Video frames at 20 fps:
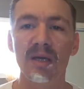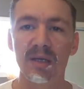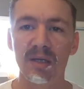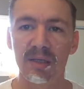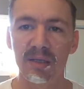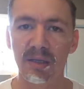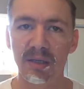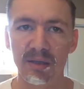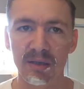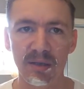
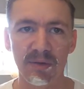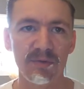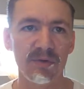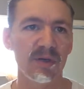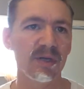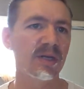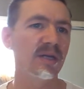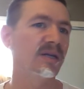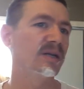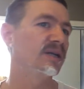And then if
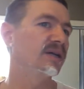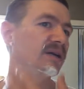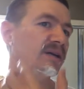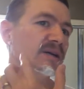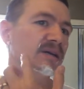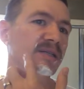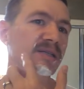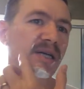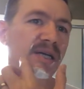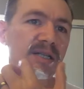you get an
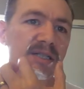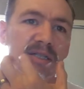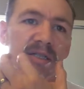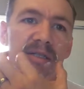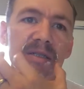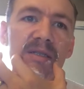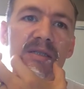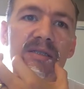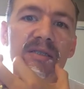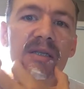
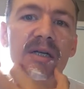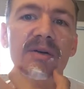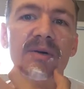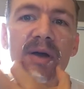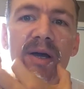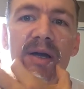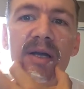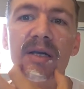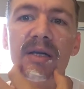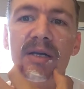irritation, let's say
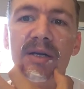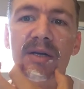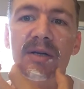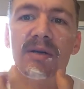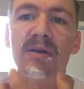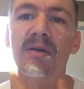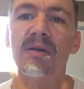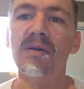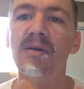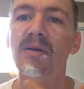right in
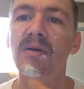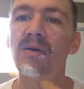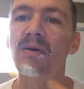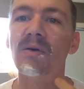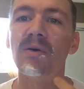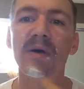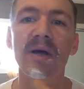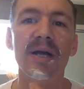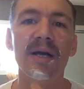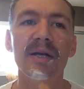here
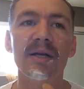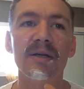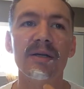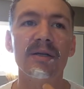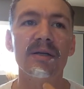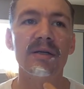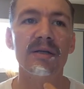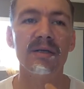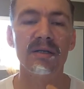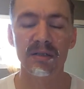or right
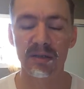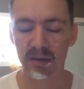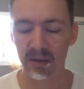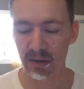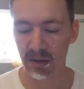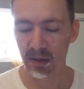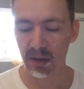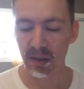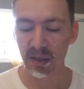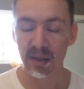here,
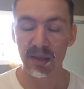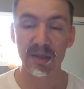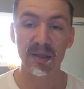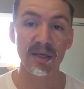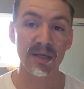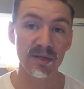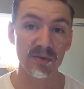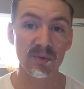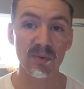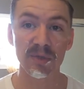
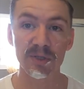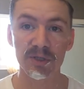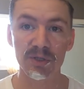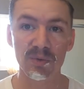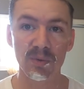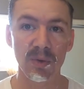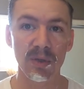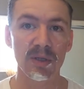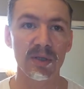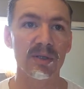that's what
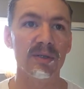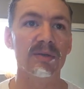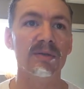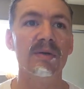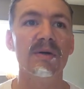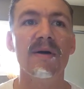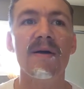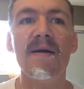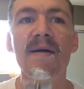you work on.